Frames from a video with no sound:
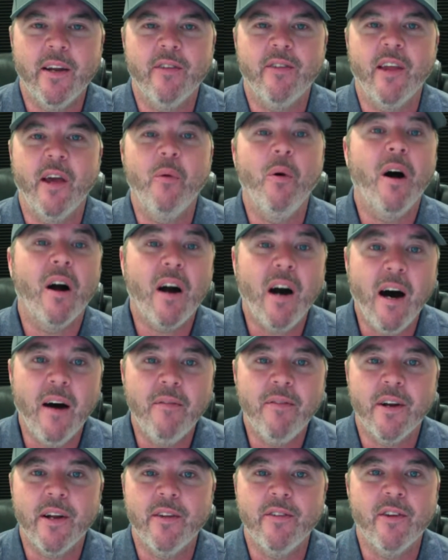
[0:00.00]
Is they want
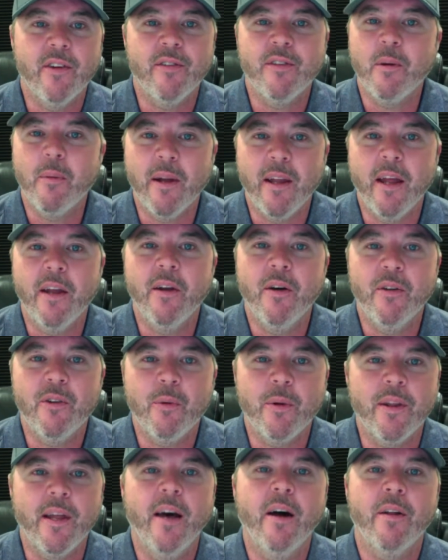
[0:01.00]
confidence in somebody that knows
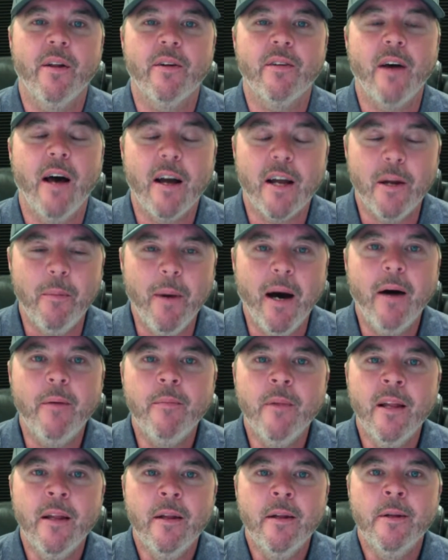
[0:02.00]
what the hell they're talking
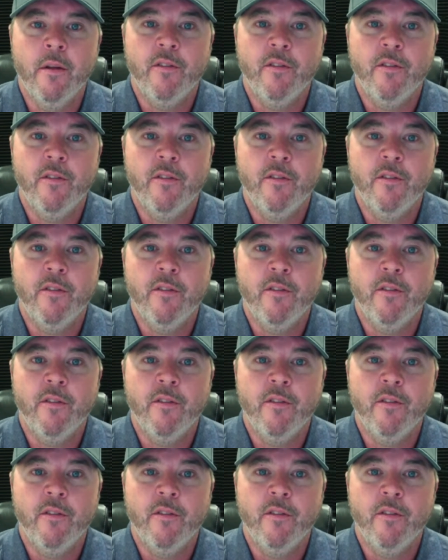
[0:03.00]
about.